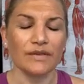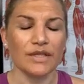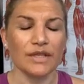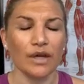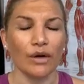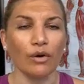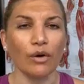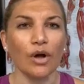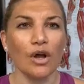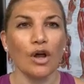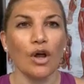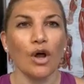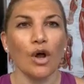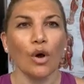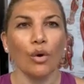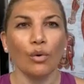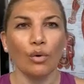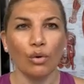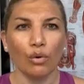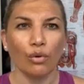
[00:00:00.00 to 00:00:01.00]
So
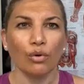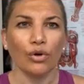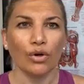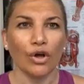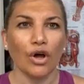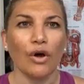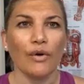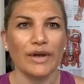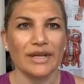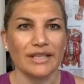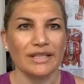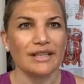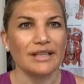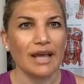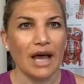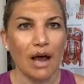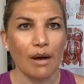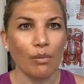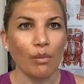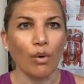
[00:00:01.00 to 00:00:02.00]
we'll go into
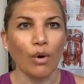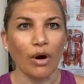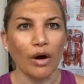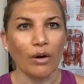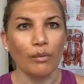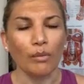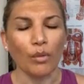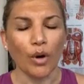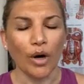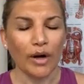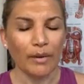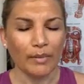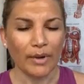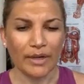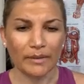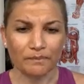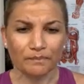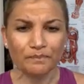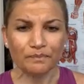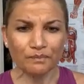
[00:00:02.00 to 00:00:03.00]
that more and more,
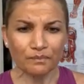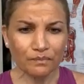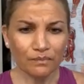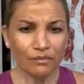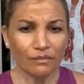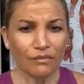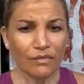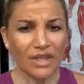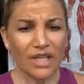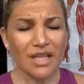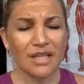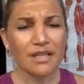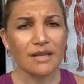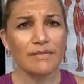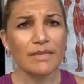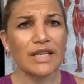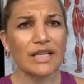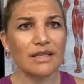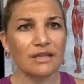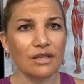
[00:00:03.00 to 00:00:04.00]
but
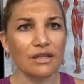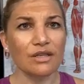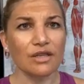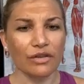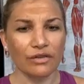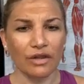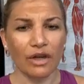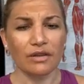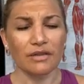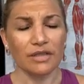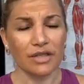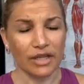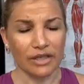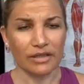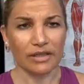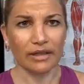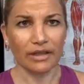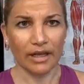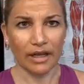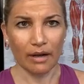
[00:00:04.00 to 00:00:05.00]
some things just to
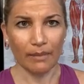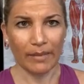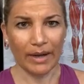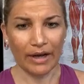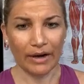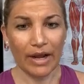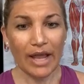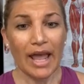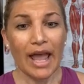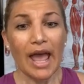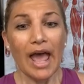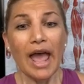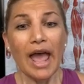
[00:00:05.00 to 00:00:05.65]
start to think about.